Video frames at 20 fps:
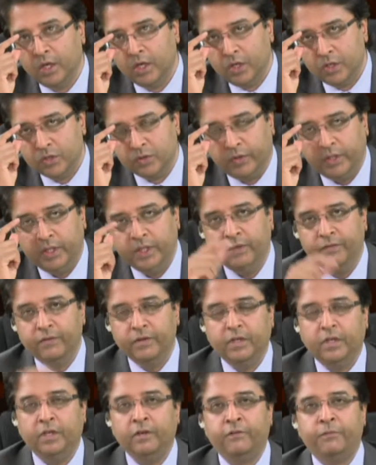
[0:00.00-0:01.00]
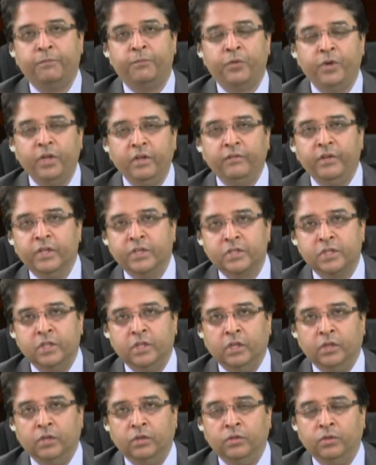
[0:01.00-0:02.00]
So even if
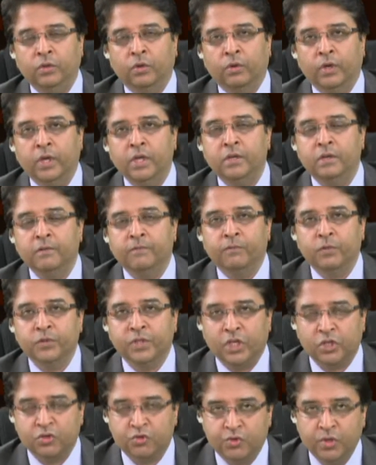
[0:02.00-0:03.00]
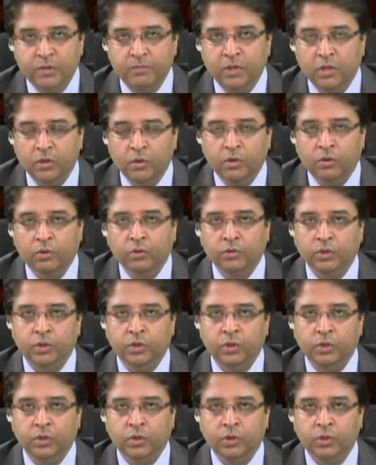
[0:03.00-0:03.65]
previously your income was extremely low,